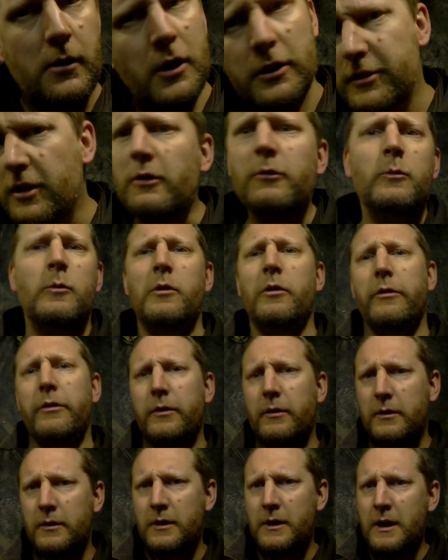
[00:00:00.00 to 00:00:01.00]
I don't want.
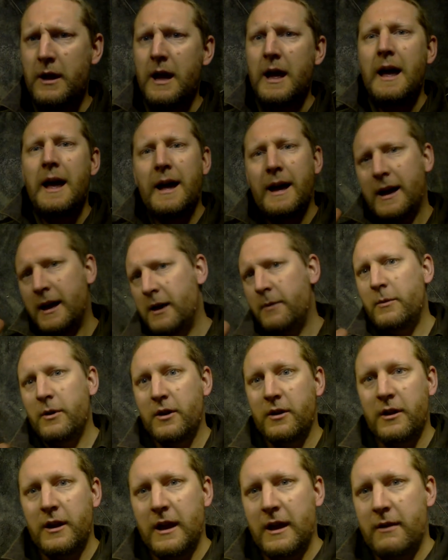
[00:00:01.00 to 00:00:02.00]
How am I
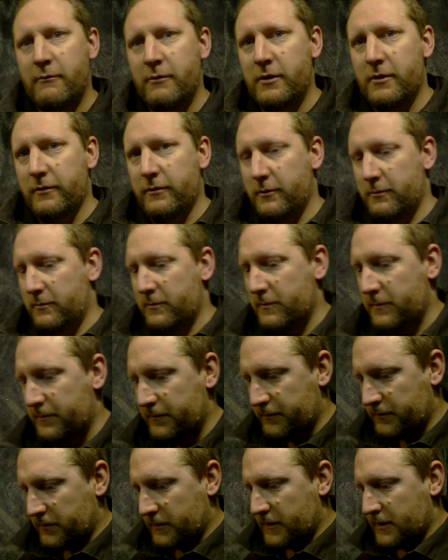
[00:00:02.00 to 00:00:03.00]
going to get rid of them?
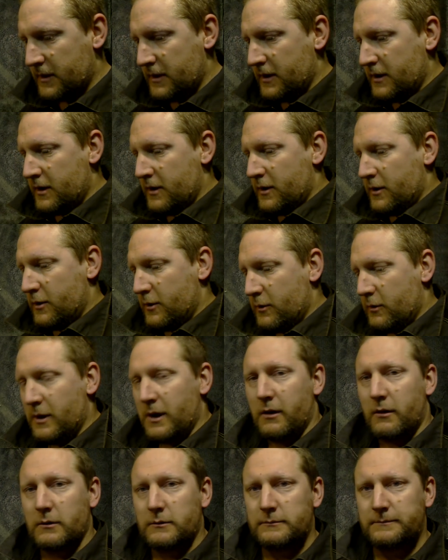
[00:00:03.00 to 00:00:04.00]

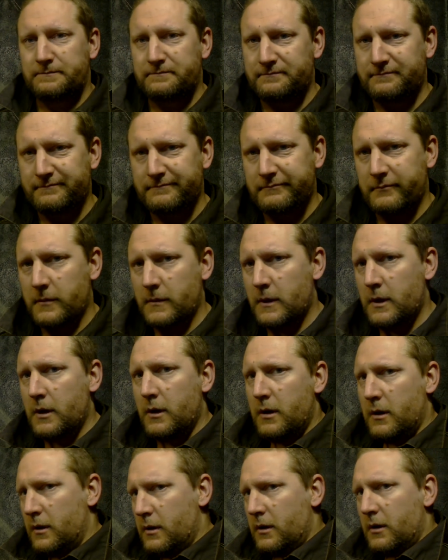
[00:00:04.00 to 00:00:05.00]
Well,
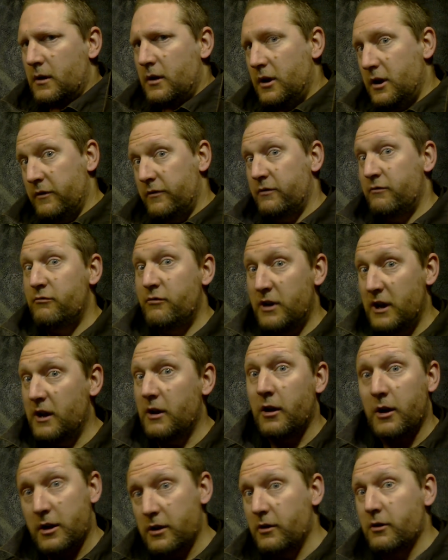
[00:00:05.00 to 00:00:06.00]
if you're really
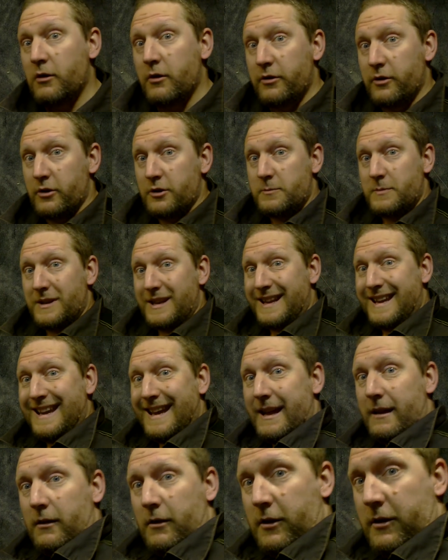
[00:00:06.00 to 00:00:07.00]
lucky and got a nice bit of
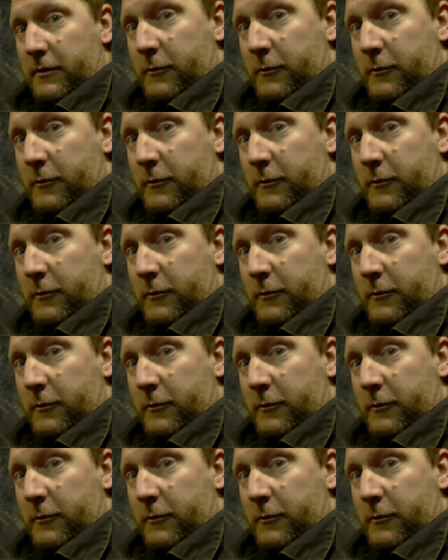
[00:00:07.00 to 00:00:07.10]
kit, like a